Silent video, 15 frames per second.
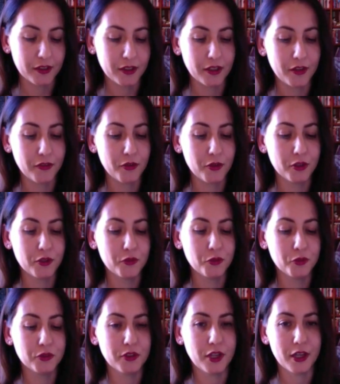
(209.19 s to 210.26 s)
and I thought it
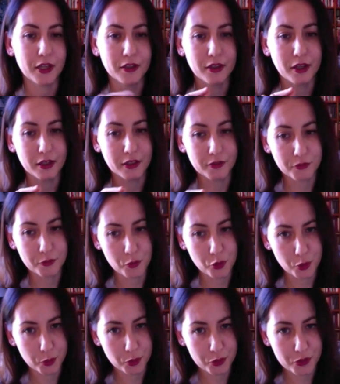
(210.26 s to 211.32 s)
would add kind of
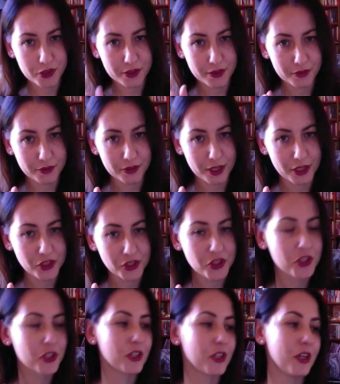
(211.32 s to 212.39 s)
more personal
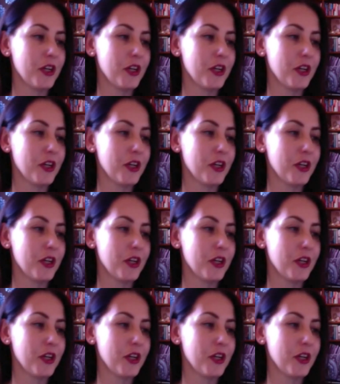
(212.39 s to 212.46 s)
touch